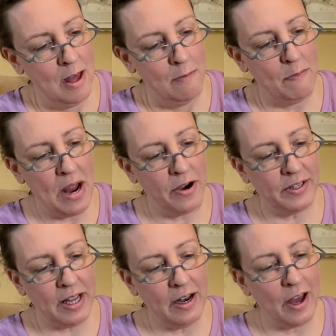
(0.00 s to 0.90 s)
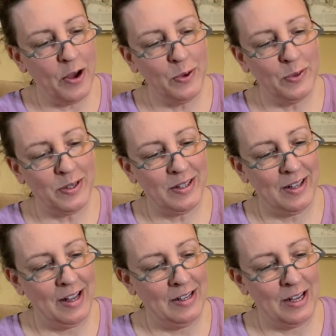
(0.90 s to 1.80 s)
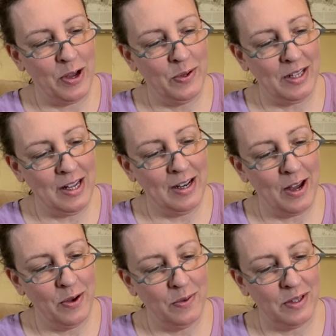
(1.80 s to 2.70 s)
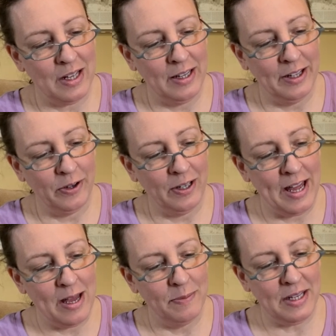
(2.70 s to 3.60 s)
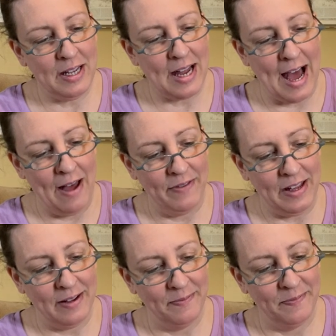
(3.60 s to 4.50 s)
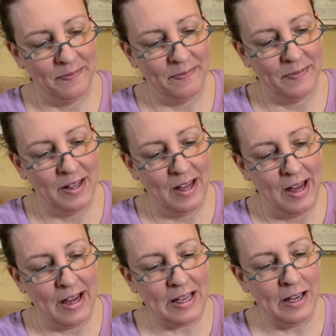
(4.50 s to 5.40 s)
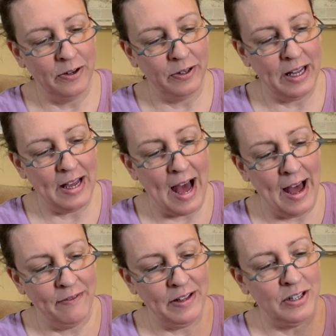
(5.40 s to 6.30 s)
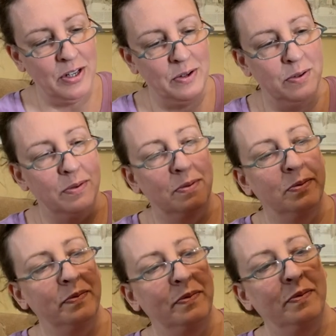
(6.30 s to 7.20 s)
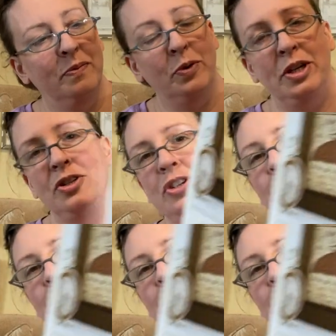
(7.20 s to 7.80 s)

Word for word: Mares Eat Oats and Does Eat Oats and Little Lambs Eat Ivy. A kid'll eat ivy too, wouldn't